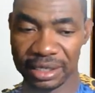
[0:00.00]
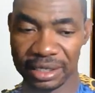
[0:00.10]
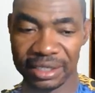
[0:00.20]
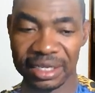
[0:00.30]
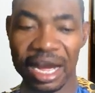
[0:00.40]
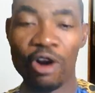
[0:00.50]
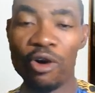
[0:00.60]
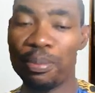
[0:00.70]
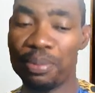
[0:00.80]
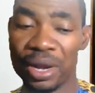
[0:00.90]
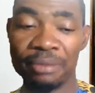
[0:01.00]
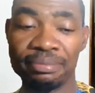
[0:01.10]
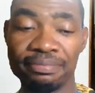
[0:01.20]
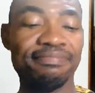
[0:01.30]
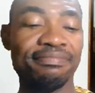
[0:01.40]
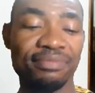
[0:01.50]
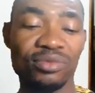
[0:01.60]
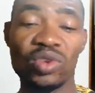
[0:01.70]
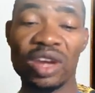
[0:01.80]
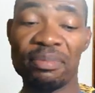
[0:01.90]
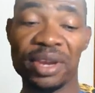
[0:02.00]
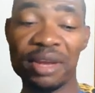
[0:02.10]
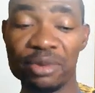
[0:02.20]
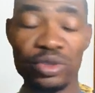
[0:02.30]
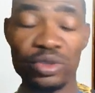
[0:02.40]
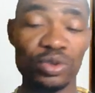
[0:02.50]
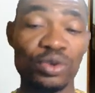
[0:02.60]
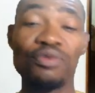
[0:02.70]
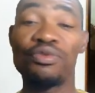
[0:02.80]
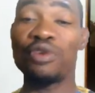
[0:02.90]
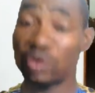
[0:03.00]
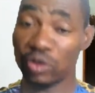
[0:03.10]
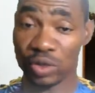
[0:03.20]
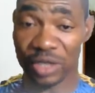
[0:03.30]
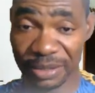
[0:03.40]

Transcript: I hope you have been able to follow to this point.